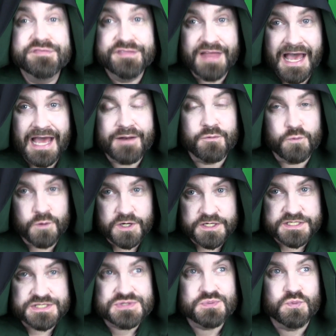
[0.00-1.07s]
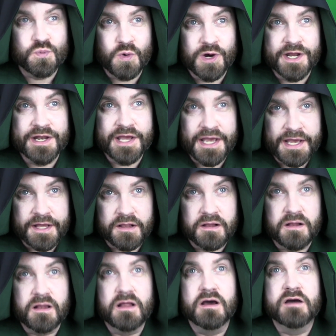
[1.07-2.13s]
that was one
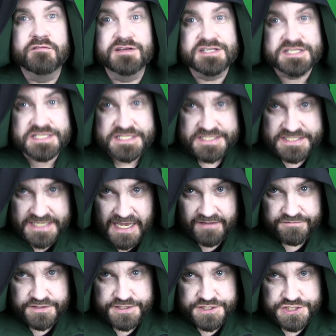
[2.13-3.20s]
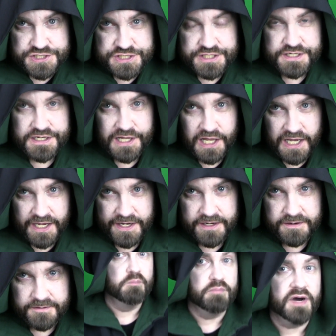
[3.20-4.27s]
hell of a savage
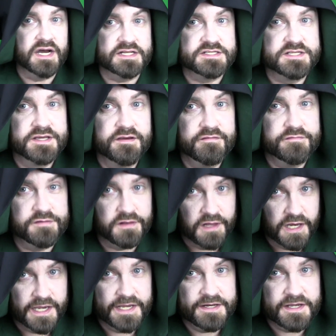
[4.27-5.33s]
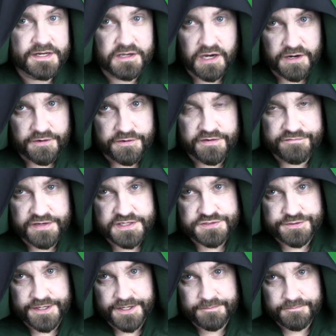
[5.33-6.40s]
line. But the line that got her to
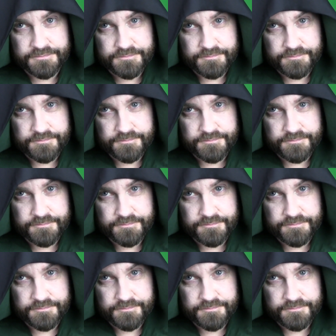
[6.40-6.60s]
victory,